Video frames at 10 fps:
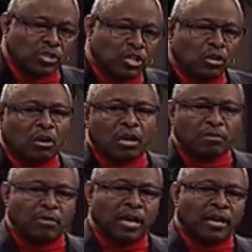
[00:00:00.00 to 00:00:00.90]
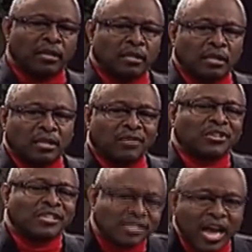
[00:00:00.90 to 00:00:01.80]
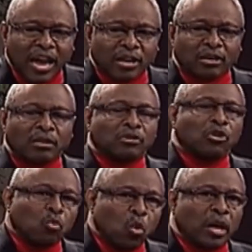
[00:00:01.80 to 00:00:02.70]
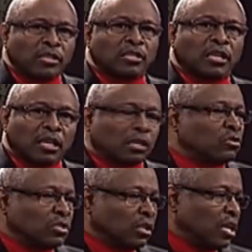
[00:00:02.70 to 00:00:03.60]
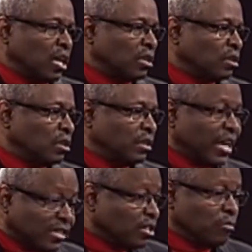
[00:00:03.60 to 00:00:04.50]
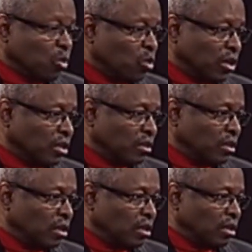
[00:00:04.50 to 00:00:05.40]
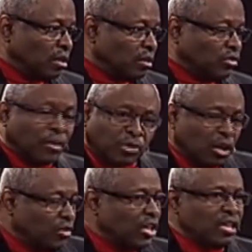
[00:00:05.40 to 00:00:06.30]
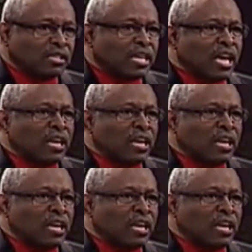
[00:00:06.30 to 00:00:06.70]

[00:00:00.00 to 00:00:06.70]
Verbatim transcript: in your heart and mind of a desire to want to get close to God. That's number one. Something on the inside